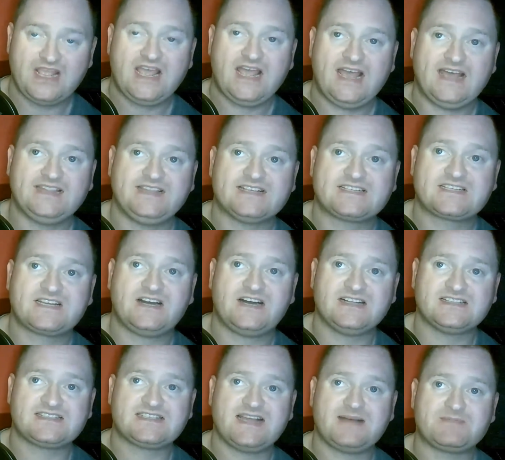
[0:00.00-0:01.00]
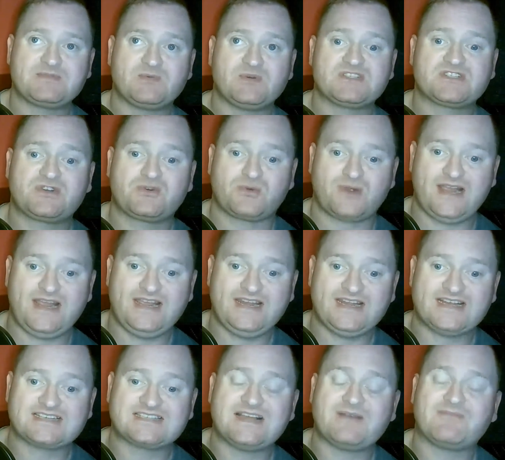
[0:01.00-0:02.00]
And this concept was great
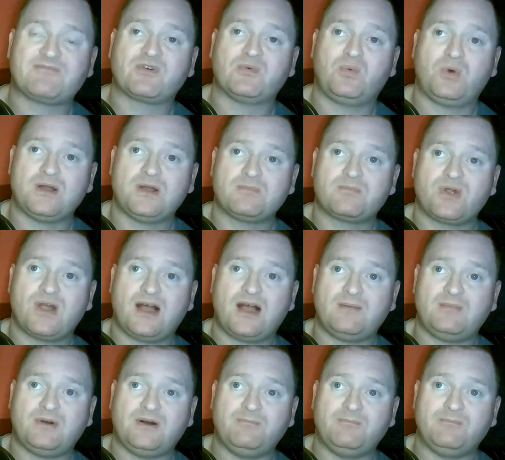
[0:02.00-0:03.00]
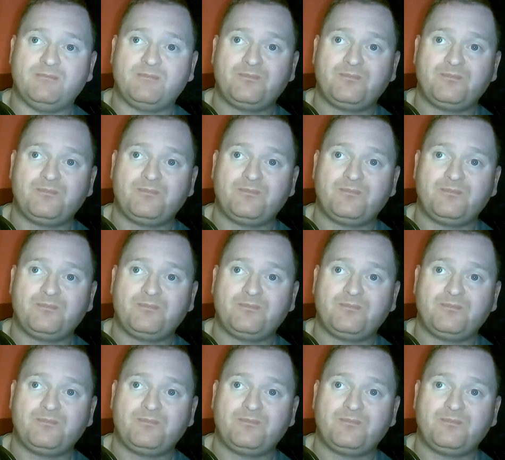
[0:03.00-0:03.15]
except for one problem.